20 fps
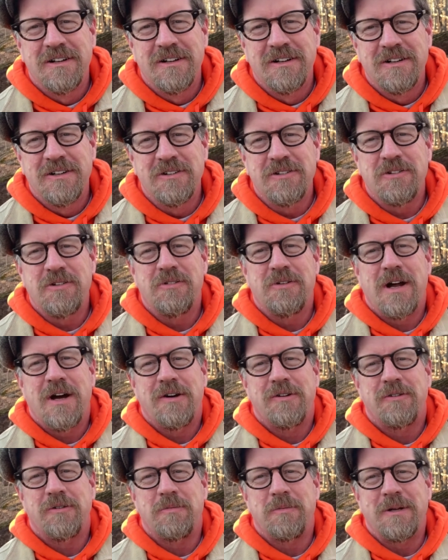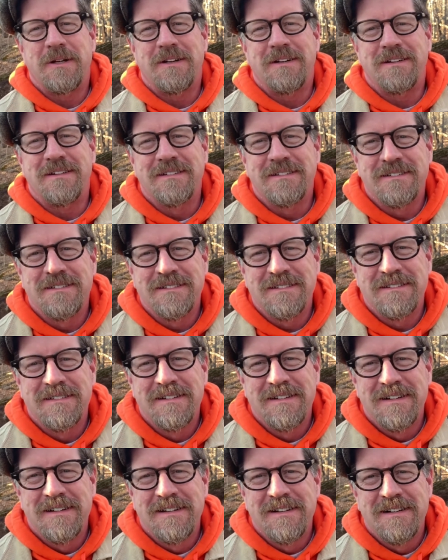Look around me.
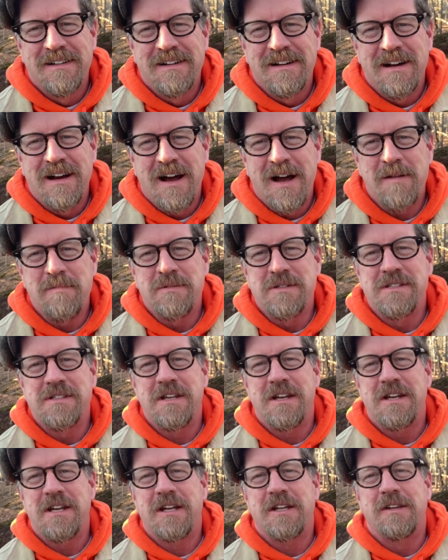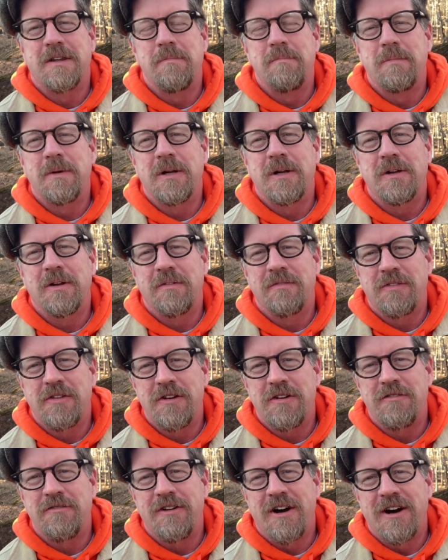I'm sitting in the middle of the
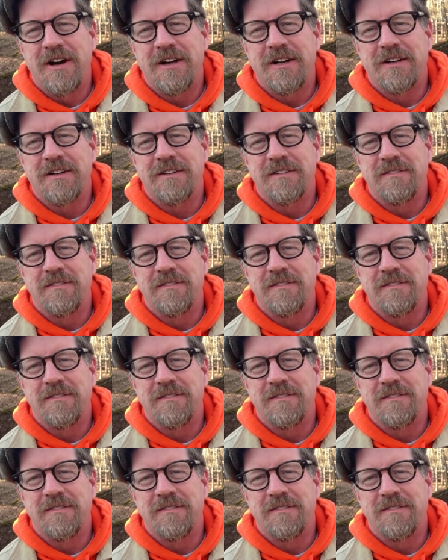divine.